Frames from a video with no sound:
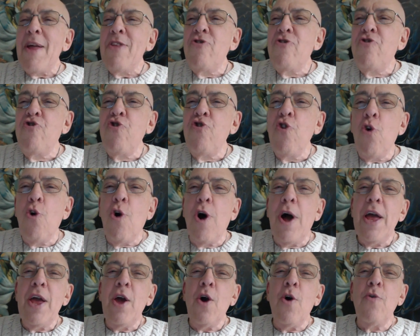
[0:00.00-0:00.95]
my
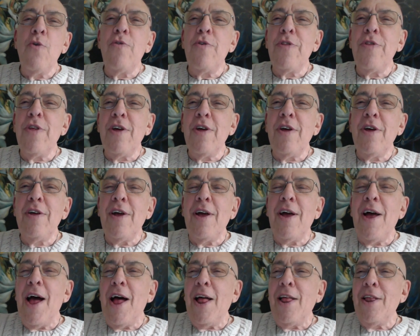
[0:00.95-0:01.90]
joy over the
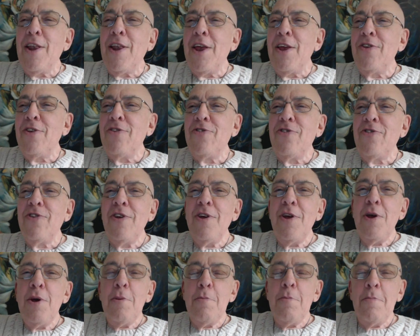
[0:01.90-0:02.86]
holidays
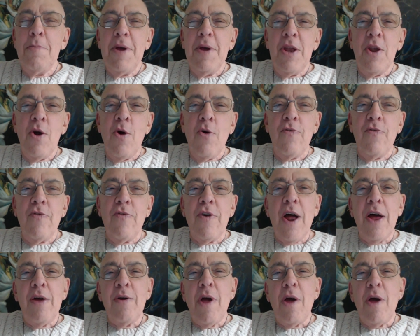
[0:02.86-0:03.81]
being
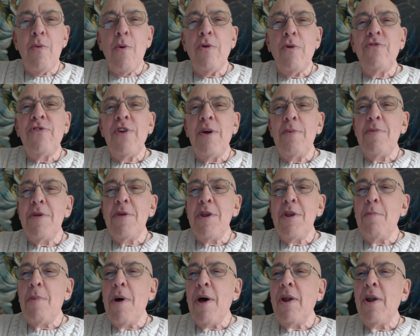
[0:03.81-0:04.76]
over. I wrote
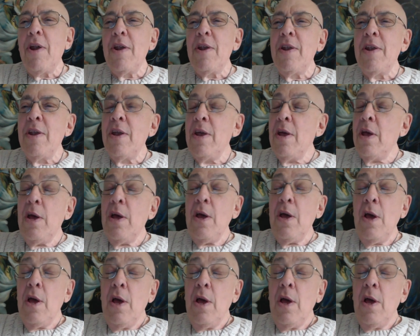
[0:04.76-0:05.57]
something about it, and